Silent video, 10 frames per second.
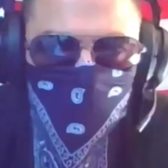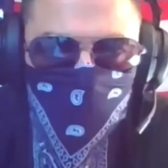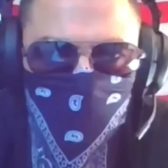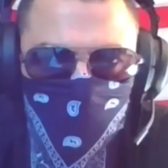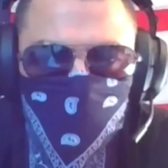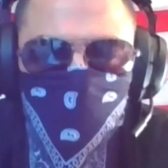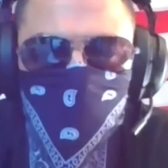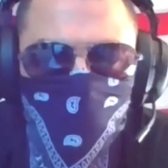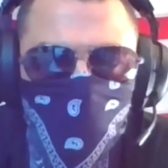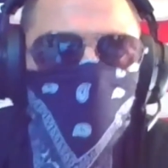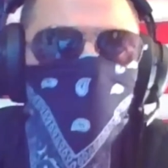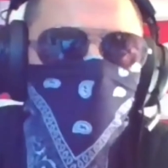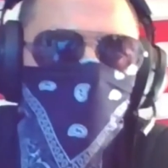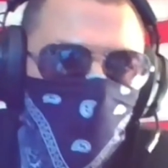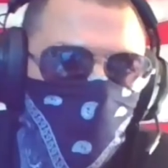year after
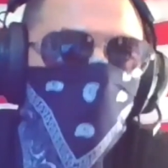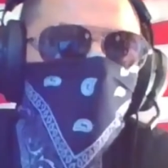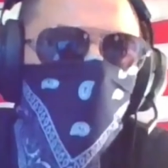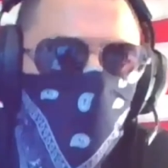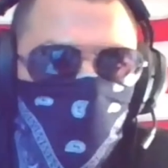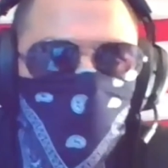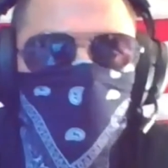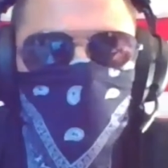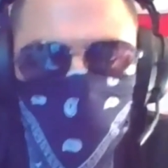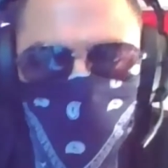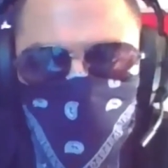year after year after year.